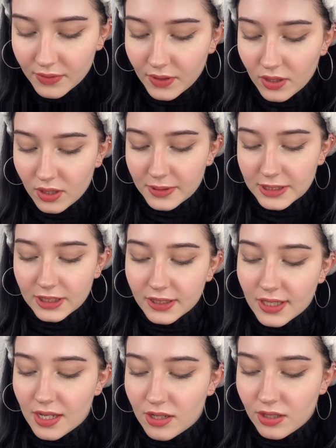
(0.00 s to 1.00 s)
we obviously
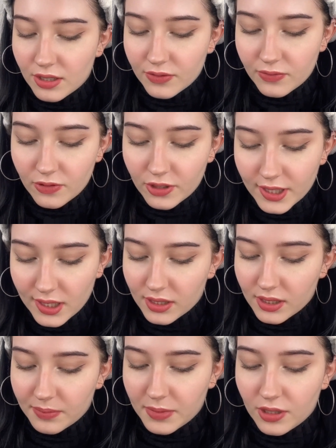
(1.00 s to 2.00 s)
cannot
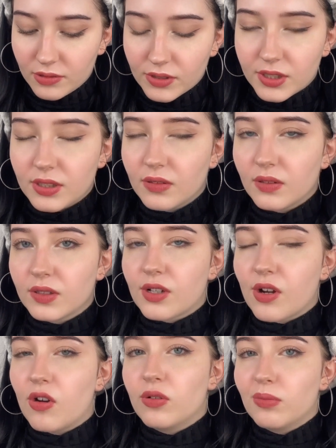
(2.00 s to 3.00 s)
forget about the
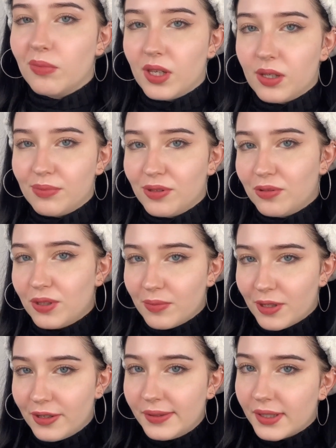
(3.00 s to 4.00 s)
Tomie beauty
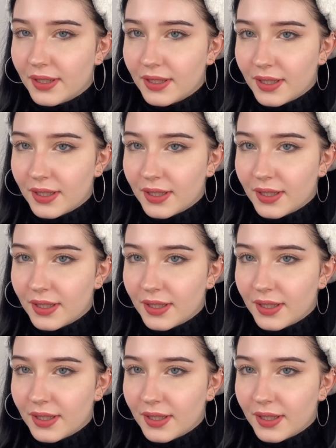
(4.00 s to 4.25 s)
mark.